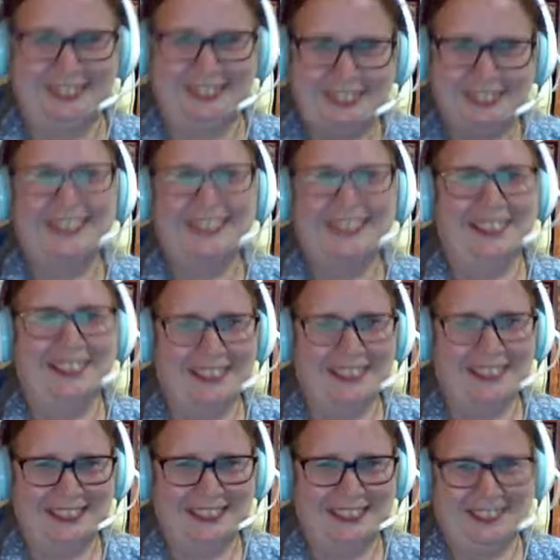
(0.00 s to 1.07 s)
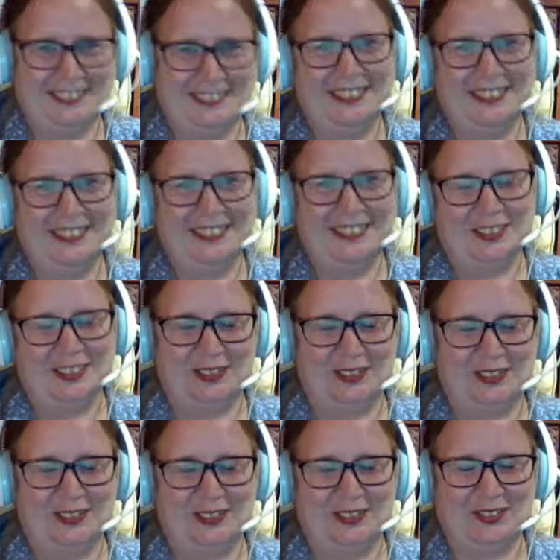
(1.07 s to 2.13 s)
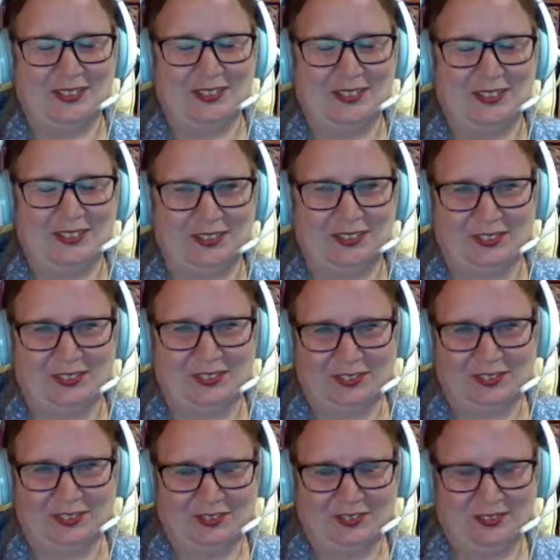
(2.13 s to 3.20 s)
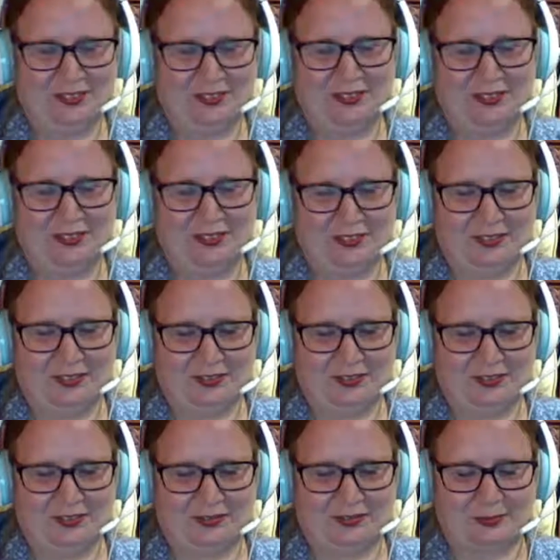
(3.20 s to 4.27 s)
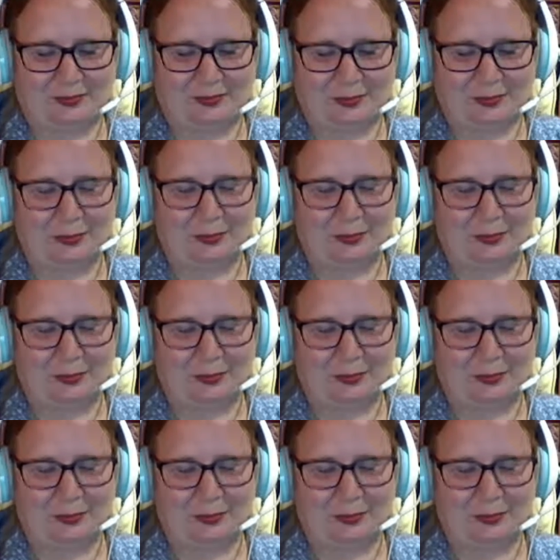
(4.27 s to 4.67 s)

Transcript: The person shown says nothing.